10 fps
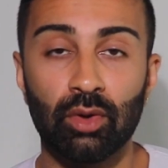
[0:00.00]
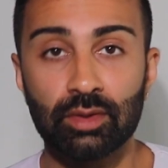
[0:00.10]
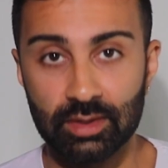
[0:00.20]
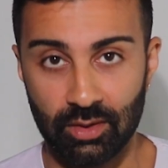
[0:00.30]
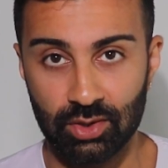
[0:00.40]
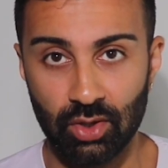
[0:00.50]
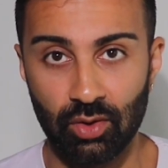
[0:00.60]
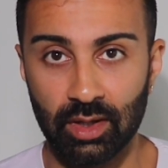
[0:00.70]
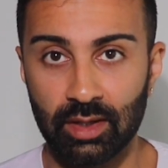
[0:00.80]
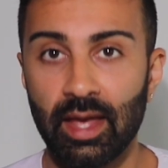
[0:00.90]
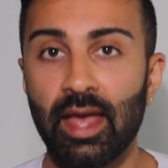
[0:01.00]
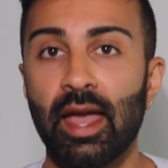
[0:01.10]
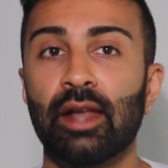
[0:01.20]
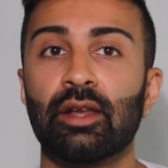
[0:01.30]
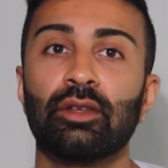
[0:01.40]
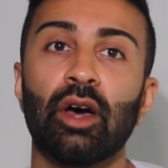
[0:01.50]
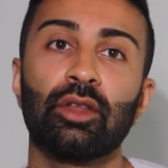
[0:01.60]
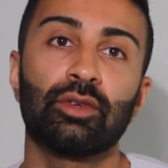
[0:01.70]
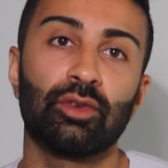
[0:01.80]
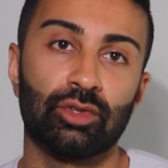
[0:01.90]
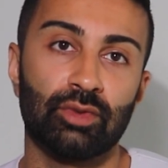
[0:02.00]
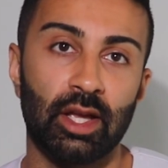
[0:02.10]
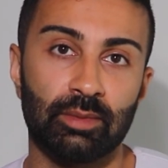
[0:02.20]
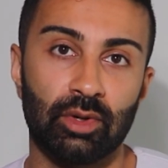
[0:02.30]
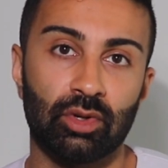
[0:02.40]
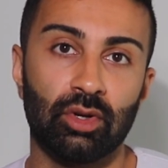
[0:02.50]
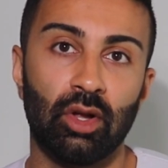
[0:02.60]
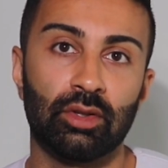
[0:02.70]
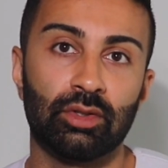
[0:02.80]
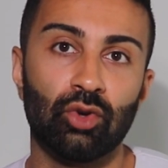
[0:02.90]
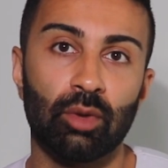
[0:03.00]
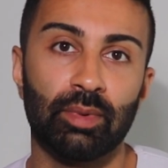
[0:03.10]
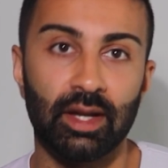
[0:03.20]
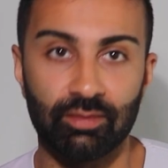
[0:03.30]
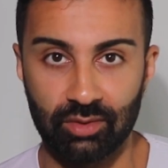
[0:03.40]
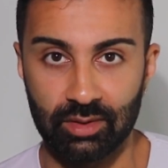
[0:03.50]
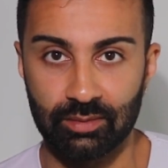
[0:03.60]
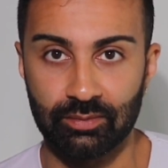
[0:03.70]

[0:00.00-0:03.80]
both serotonin and another neurotransmitter called norepinephrine.